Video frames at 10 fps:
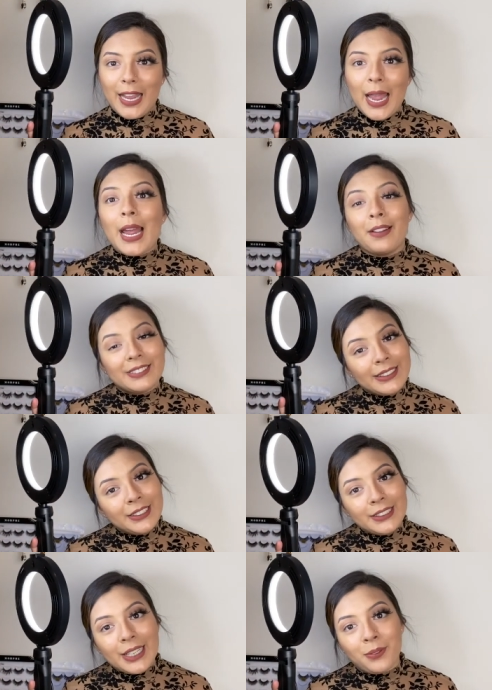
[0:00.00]
I have to
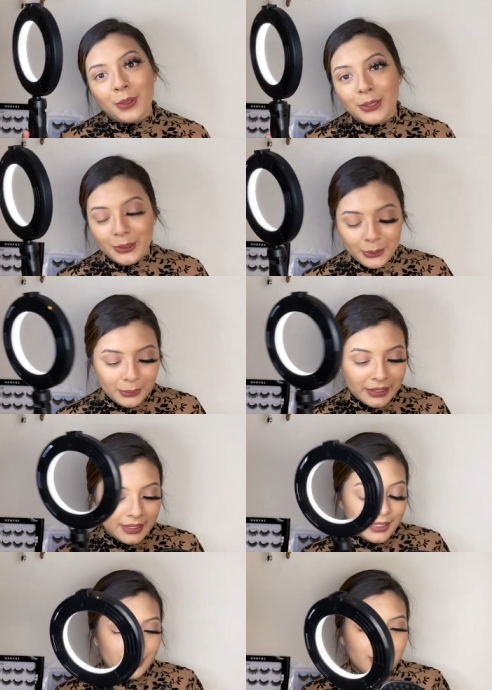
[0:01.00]
decide whether to
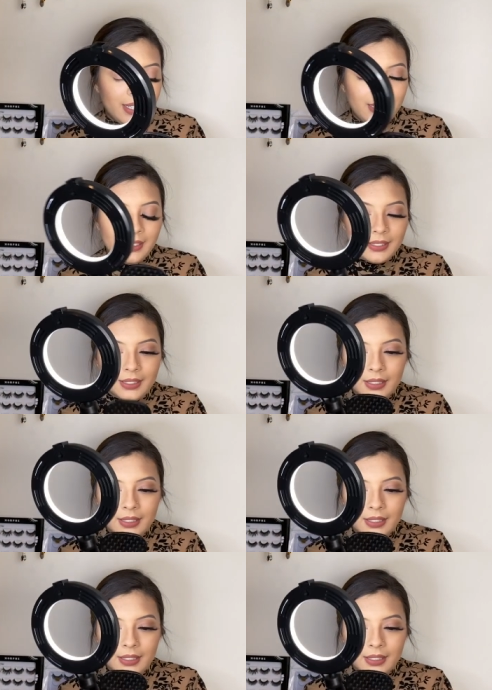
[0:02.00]
risk it or not.